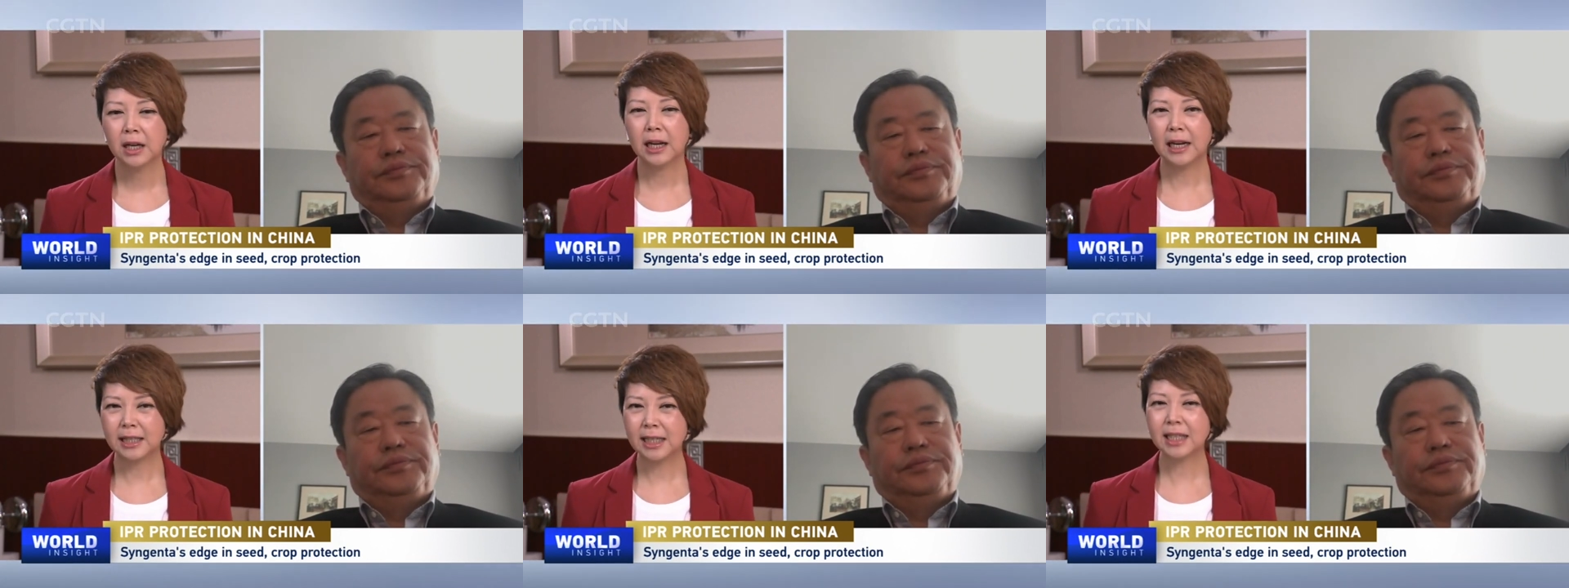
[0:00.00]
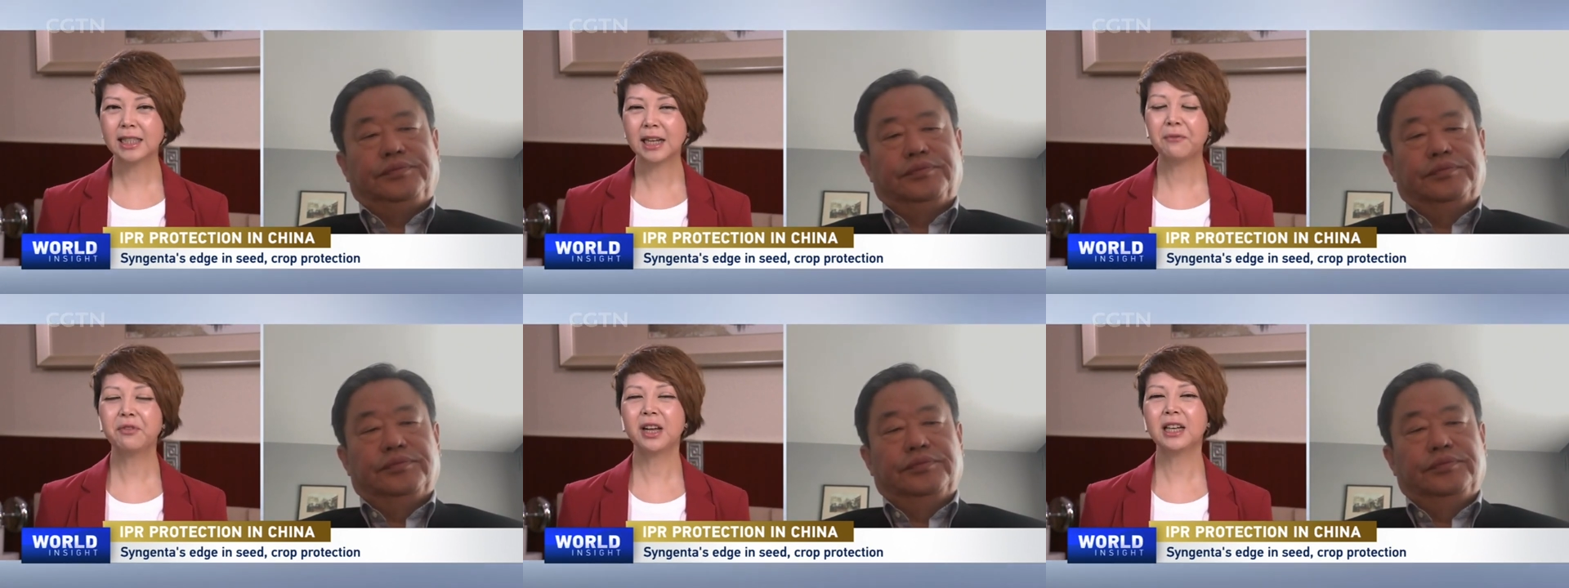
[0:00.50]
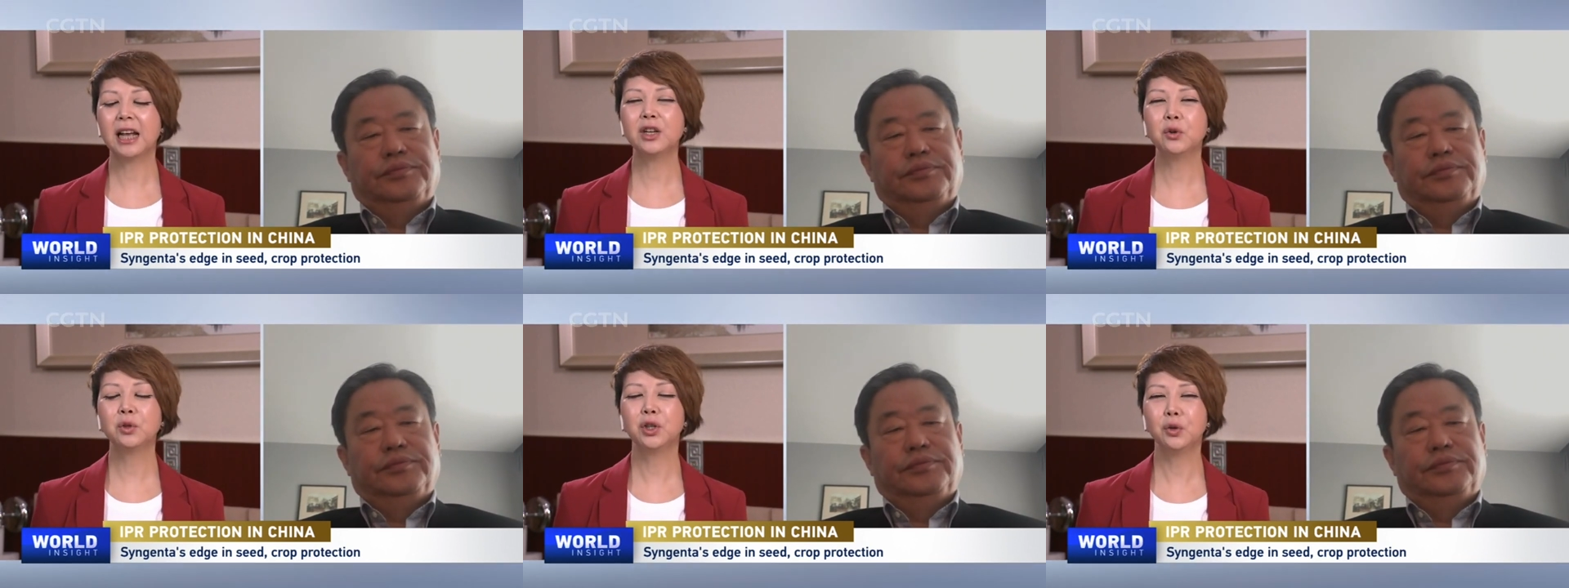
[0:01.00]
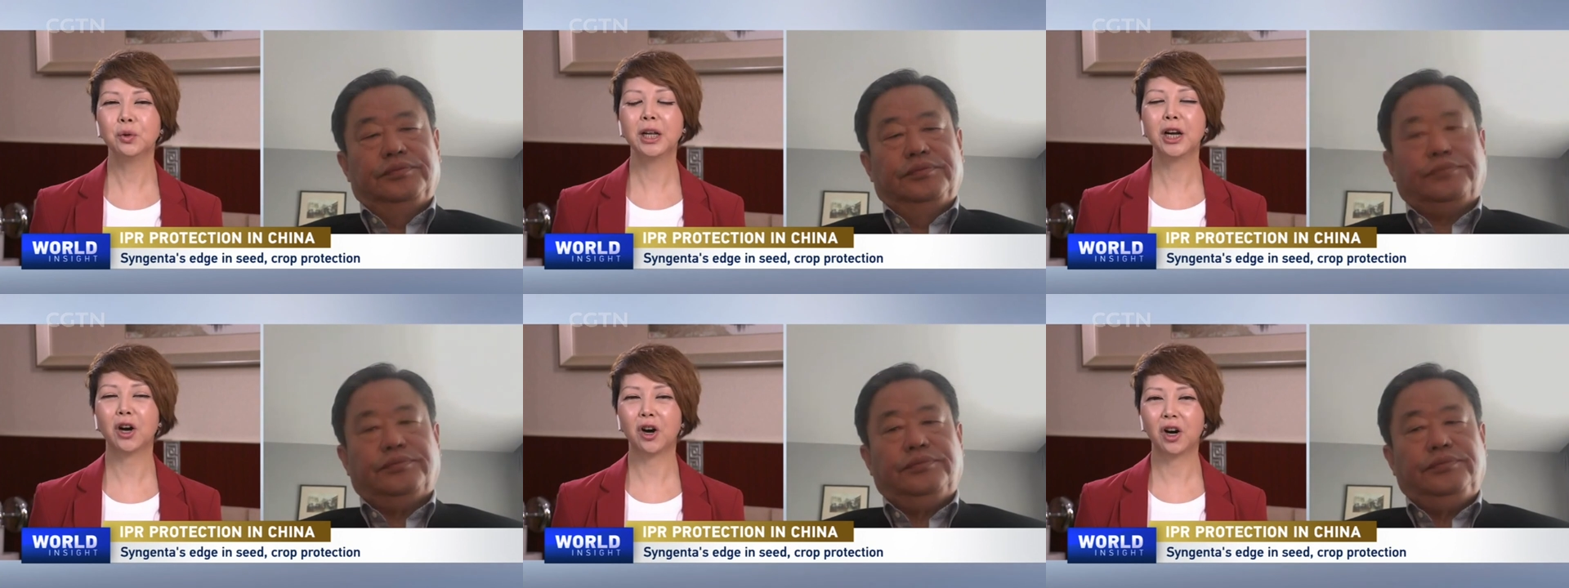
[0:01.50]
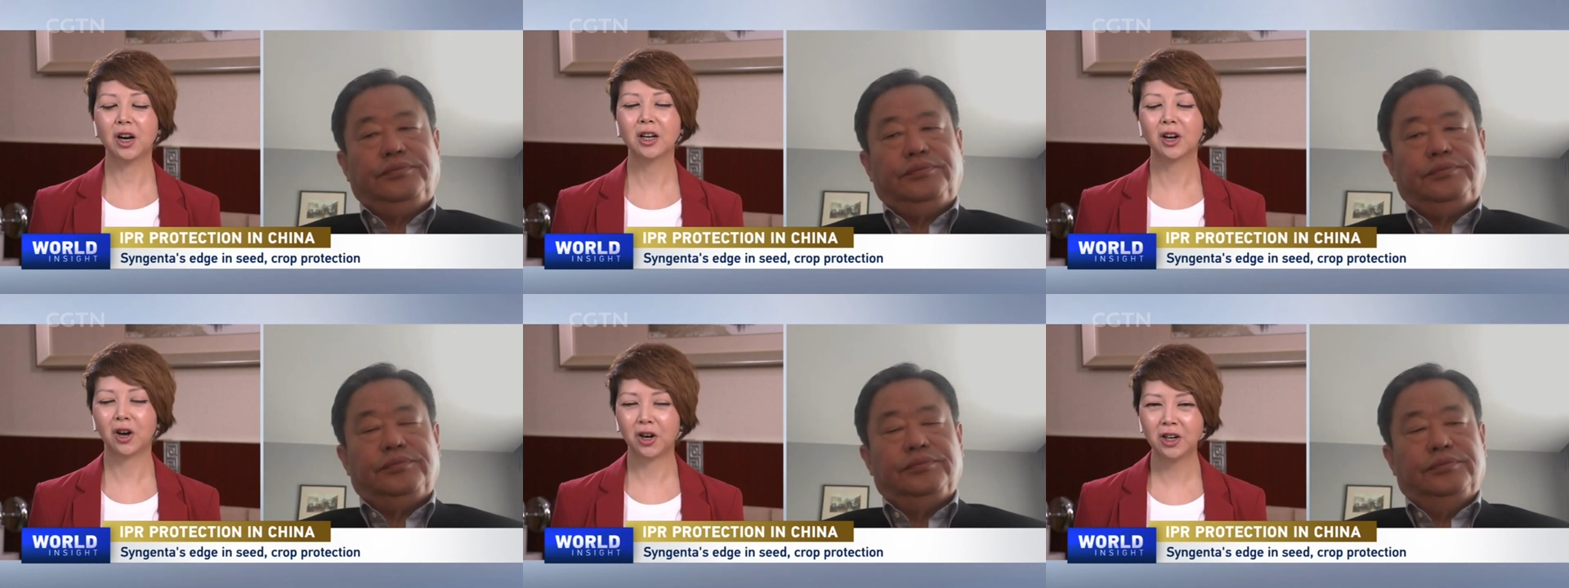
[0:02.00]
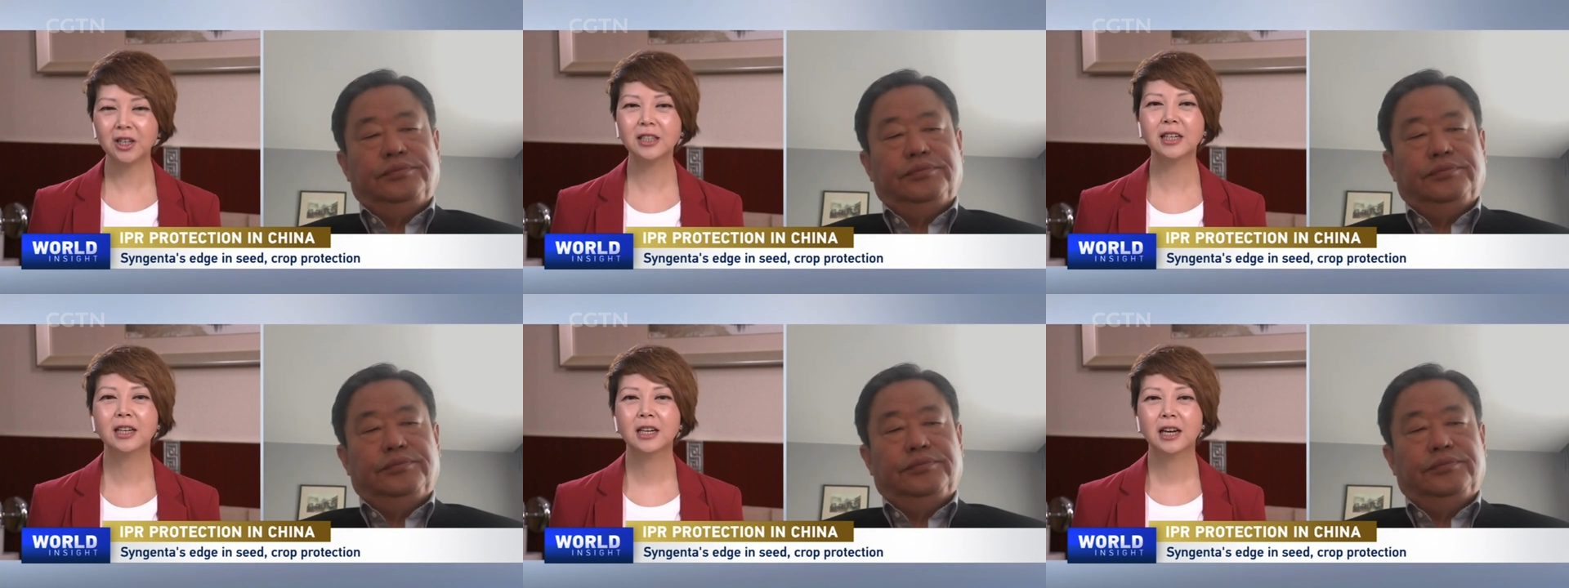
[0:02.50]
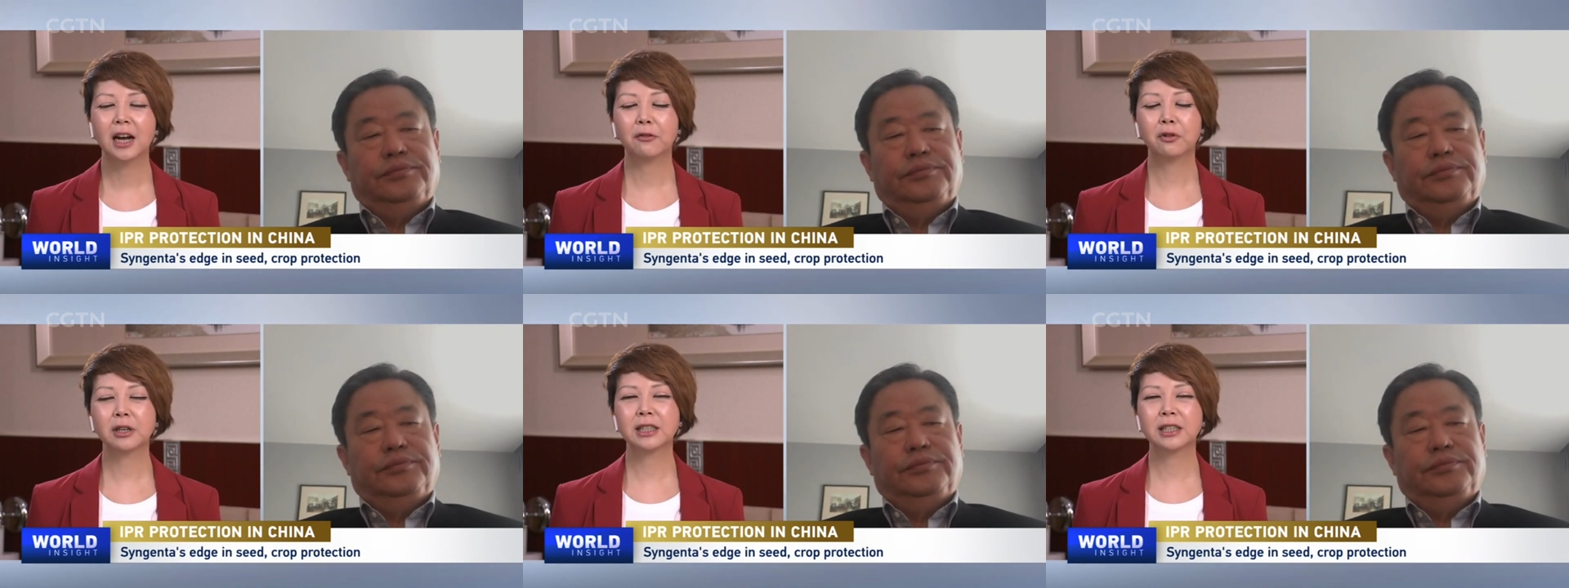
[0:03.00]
Speaker 1: is this something that you newly learned? For